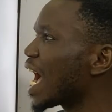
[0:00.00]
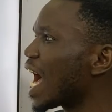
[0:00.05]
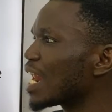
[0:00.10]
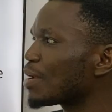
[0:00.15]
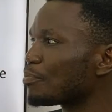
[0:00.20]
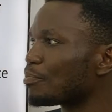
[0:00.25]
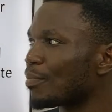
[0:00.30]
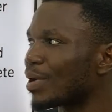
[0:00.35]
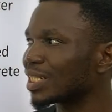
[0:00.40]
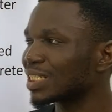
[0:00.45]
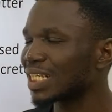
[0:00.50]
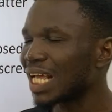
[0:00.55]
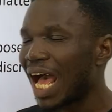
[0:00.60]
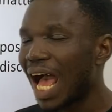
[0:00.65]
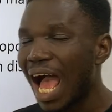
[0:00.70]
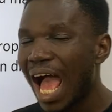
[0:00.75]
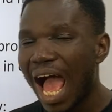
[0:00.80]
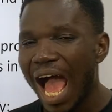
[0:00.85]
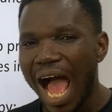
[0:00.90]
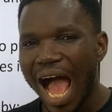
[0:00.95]
and matter
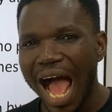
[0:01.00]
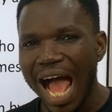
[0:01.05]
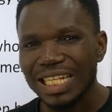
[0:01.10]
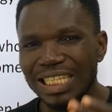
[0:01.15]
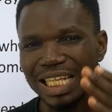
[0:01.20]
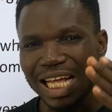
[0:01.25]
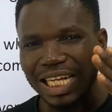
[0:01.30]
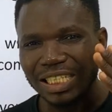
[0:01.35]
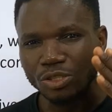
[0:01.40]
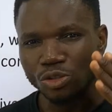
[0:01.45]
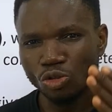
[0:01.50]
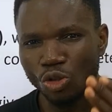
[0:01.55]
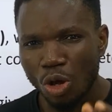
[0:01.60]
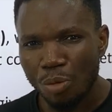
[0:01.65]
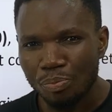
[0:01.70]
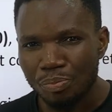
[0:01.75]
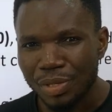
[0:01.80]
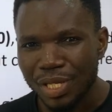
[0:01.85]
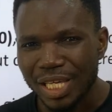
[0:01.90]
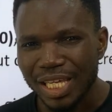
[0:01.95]
at
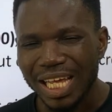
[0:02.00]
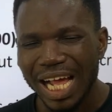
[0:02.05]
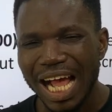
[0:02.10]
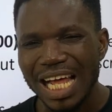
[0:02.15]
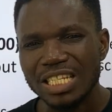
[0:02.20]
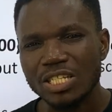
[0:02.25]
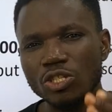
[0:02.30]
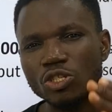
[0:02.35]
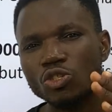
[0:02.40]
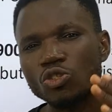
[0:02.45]
atomic and